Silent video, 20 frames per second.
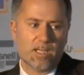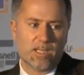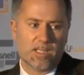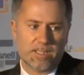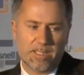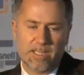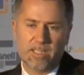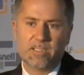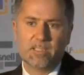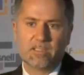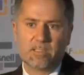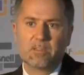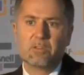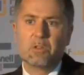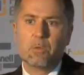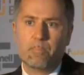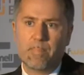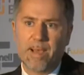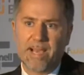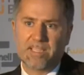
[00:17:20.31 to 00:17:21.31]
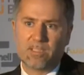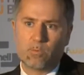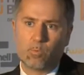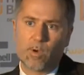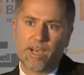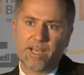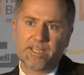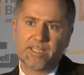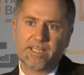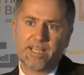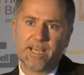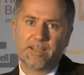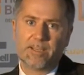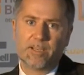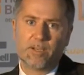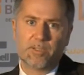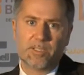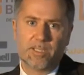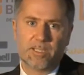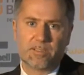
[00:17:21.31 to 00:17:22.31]
this is the best way to get
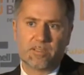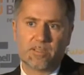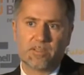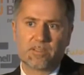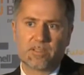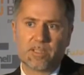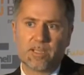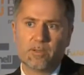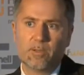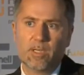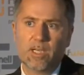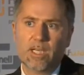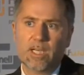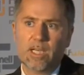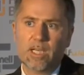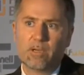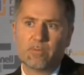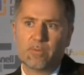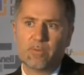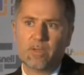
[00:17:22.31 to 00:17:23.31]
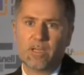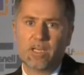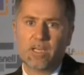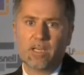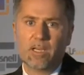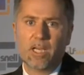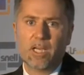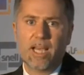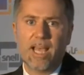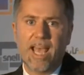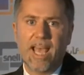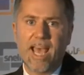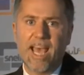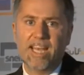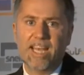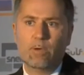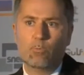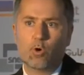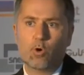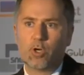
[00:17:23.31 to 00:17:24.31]
noticed. And so for
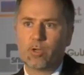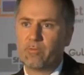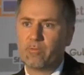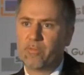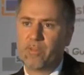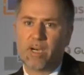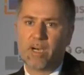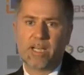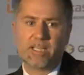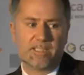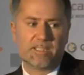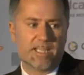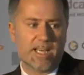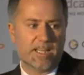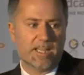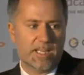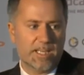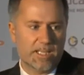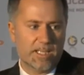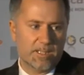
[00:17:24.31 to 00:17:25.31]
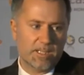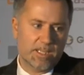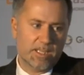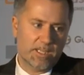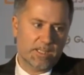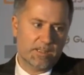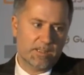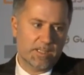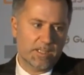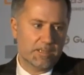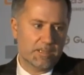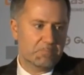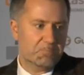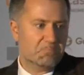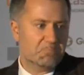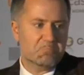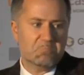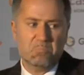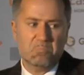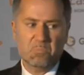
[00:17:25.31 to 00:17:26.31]
any one of, I'd say, the
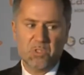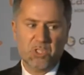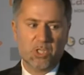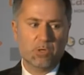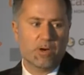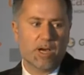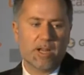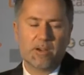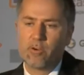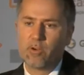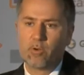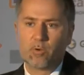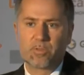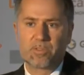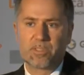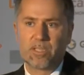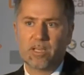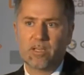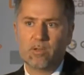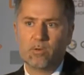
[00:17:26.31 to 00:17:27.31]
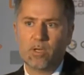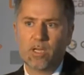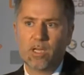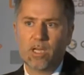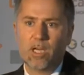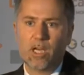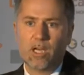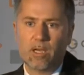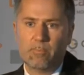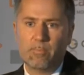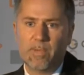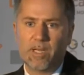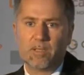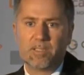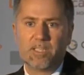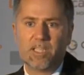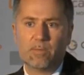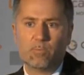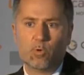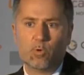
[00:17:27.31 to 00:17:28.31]
200 or so
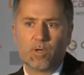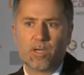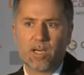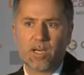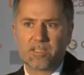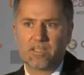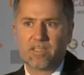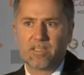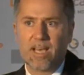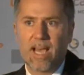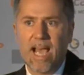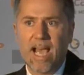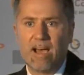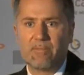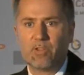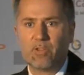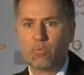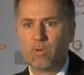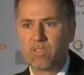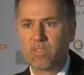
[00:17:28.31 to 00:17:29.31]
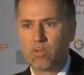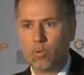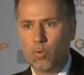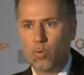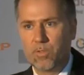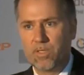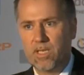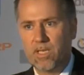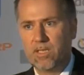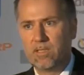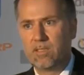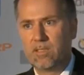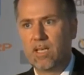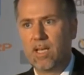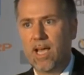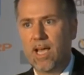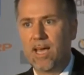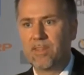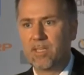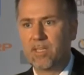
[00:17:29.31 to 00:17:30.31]
middle-tier broadcasters that have the resources
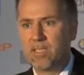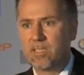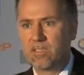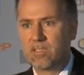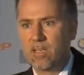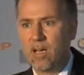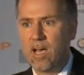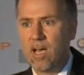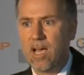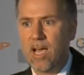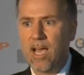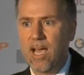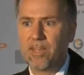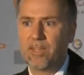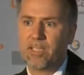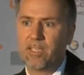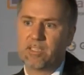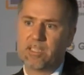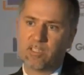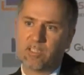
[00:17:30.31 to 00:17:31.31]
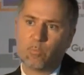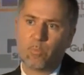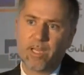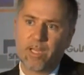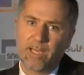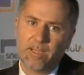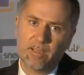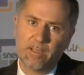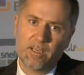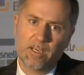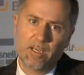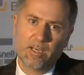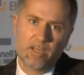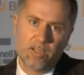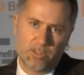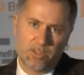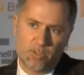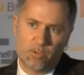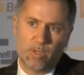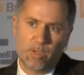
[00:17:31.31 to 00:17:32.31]
and the desire and the discipline
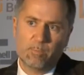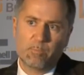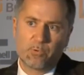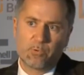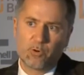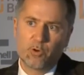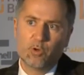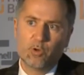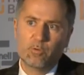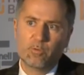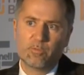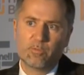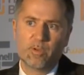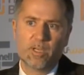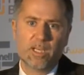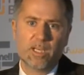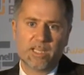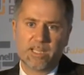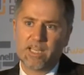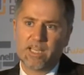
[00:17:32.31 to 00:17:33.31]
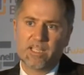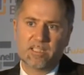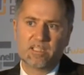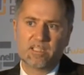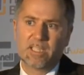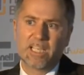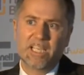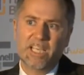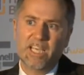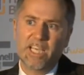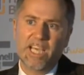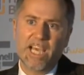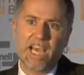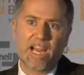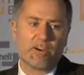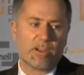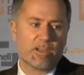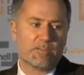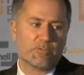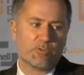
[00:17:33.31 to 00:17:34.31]
to improve, then this is a key
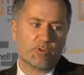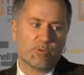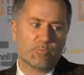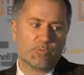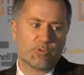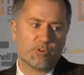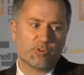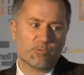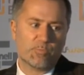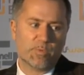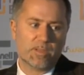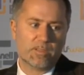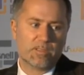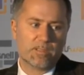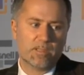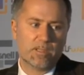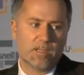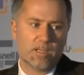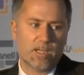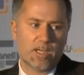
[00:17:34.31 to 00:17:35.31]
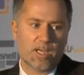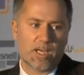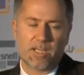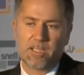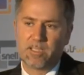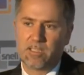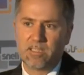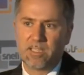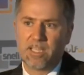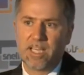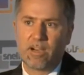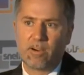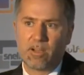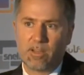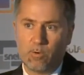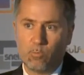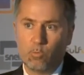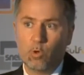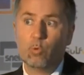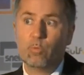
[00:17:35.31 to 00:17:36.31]
area for improvement. And this is an area
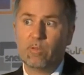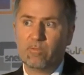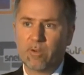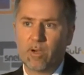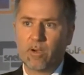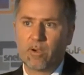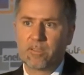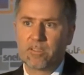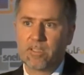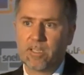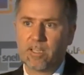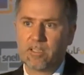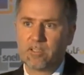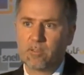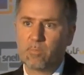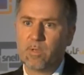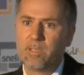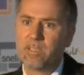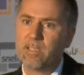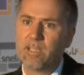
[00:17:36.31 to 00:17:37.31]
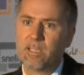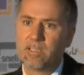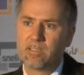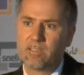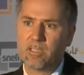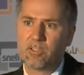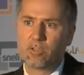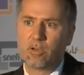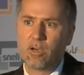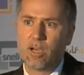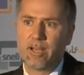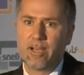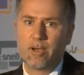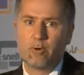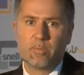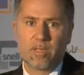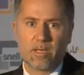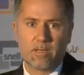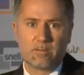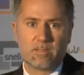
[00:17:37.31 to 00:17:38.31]
that we'll be focusing as a business to try and
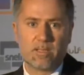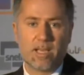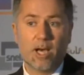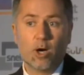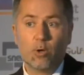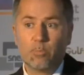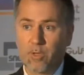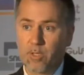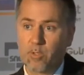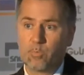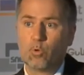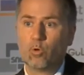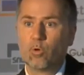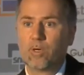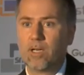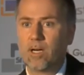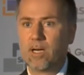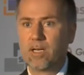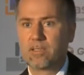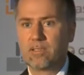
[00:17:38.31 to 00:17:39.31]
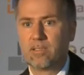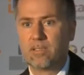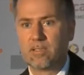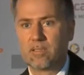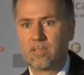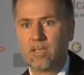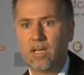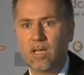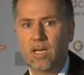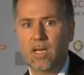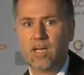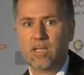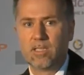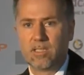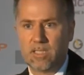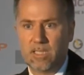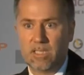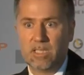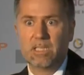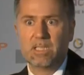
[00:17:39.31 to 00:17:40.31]
help those broadcasters
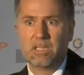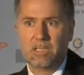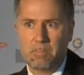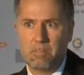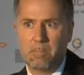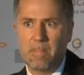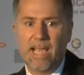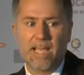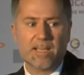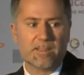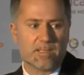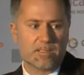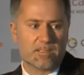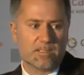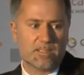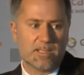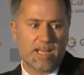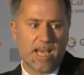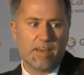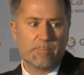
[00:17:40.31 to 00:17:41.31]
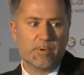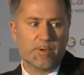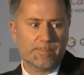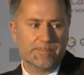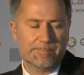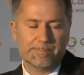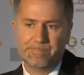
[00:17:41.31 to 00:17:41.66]
to make this step.